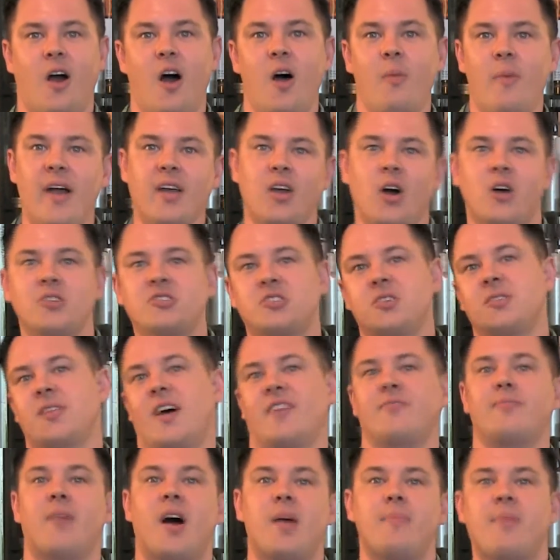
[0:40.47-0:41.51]
oh my God, do you
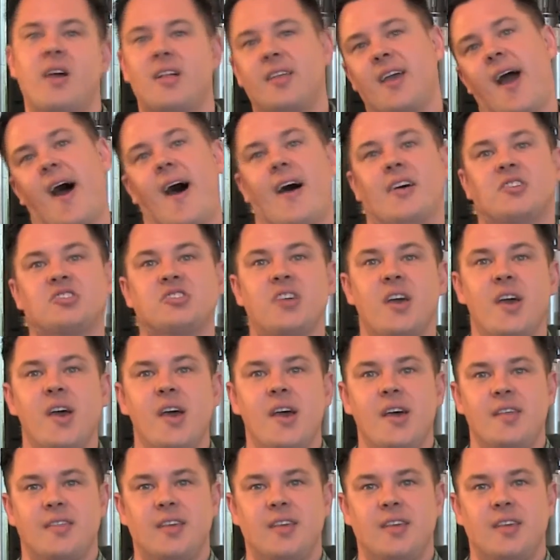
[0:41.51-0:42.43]
love my balayage?